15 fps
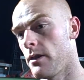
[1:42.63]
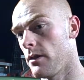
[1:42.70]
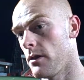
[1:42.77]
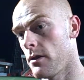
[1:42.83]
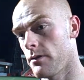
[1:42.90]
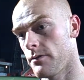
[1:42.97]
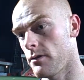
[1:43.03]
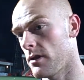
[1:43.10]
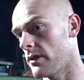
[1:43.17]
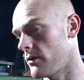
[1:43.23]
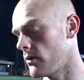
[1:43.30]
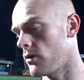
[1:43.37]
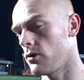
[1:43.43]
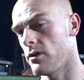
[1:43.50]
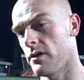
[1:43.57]
the the lads,
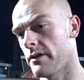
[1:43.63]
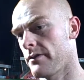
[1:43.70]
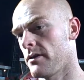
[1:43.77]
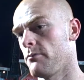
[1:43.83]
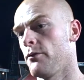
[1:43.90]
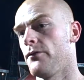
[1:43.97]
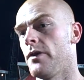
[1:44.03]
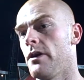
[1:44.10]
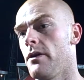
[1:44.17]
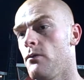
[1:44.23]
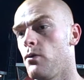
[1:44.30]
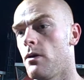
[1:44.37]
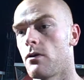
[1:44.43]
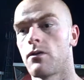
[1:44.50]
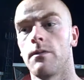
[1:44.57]
all the lads that were there
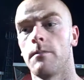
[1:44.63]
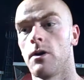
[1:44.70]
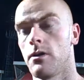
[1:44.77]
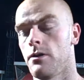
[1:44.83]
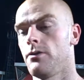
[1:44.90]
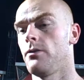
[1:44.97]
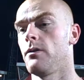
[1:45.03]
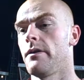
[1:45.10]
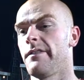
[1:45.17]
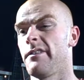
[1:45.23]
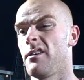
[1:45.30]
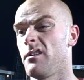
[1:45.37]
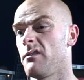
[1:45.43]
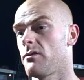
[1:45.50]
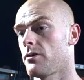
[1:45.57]
welcomed all the new lads
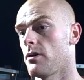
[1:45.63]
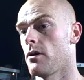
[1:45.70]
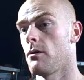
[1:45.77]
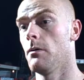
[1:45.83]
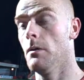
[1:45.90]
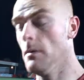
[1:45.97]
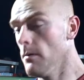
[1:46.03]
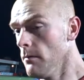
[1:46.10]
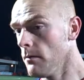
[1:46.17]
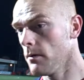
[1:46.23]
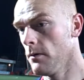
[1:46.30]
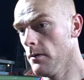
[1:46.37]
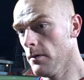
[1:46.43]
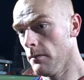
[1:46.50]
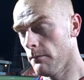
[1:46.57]
in, so
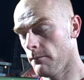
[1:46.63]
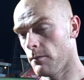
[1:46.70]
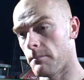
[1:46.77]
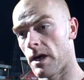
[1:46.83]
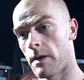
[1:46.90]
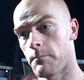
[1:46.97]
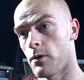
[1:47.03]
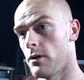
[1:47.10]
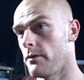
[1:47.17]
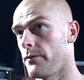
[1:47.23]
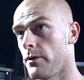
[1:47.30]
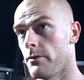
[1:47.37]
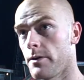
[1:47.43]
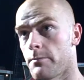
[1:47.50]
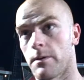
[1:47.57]
from my point of
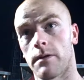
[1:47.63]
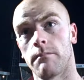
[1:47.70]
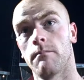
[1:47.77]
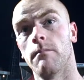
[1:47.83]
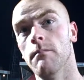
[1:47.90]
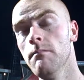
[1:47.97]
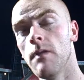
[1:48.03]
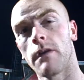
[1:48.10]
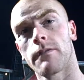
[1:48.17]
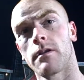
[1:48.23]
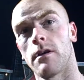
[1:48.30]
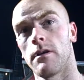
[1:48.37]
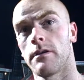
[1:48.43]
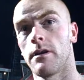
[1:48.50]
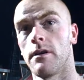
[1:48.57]
view, it's been I've
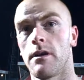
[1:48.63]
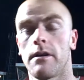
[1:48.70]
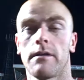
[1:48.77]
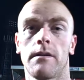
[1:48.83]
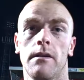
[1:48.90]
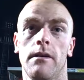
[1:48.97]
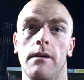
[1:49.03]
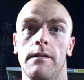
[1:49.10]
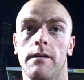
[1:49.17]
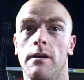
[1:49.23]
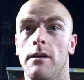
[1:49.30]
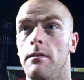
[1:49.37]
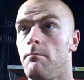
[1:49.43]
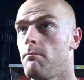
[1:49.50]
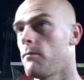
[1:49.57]
settled in nice and easy,
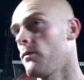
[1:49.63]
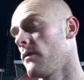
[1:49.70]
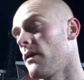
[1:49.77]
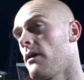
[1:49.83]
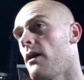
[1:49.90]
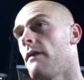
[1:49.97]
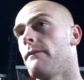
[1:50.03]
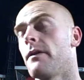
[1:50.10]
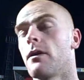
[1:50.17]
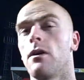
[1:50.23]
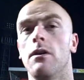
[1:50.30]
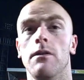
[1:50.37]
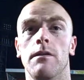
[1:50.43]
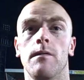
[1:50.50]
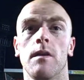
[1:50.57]
and I think
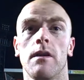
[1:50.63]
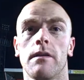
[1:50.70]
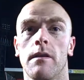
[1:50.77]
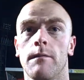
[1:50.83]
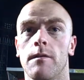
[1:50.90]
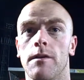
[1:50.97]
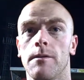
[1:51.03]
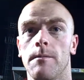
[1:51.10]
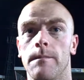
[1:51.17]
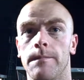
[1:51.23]
all the other lads have too.